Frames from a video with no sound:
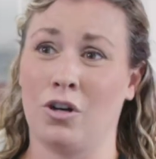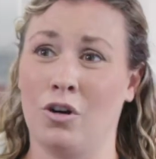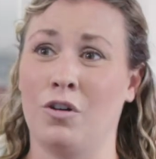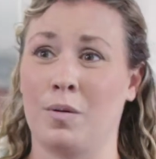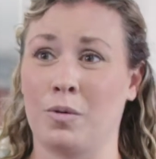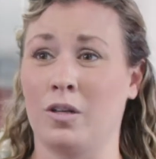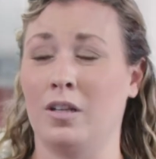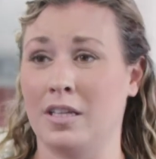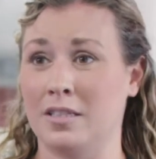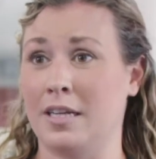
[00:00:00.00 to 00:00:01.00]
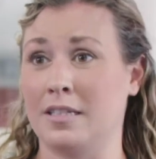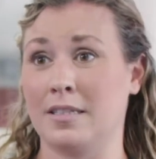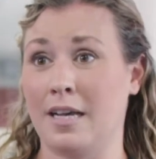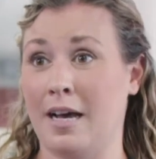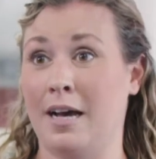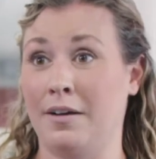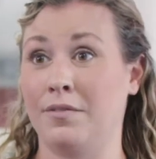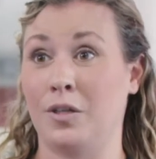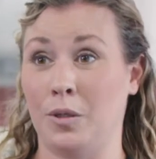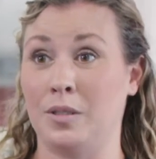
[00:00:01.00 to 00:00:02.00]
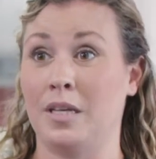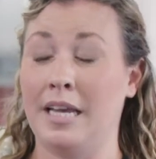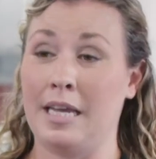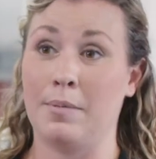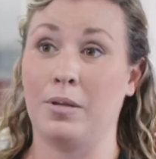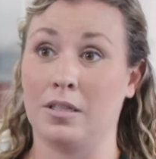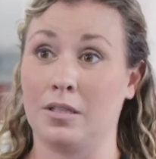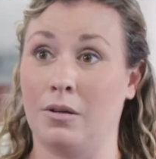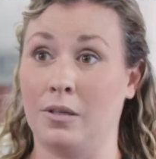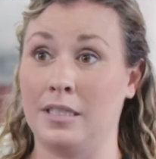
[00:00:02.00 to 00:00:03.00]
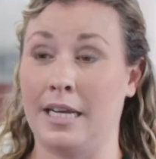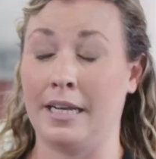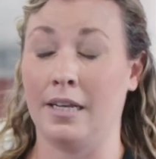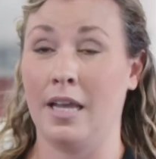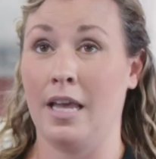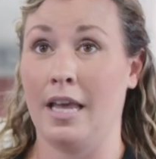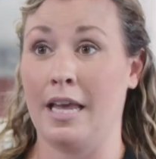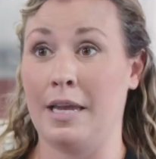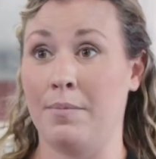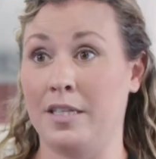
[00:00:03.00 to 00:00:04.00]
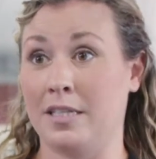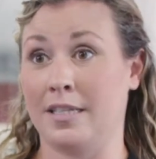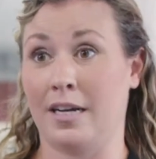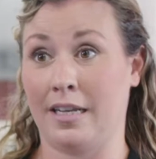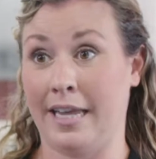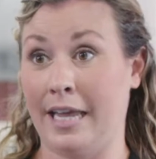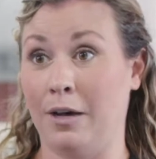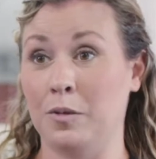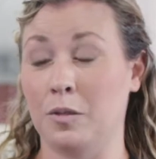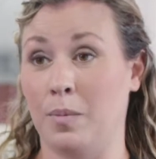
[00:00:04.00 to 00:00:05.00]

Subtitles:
all of our product listings have good A+ content. This is certainly helped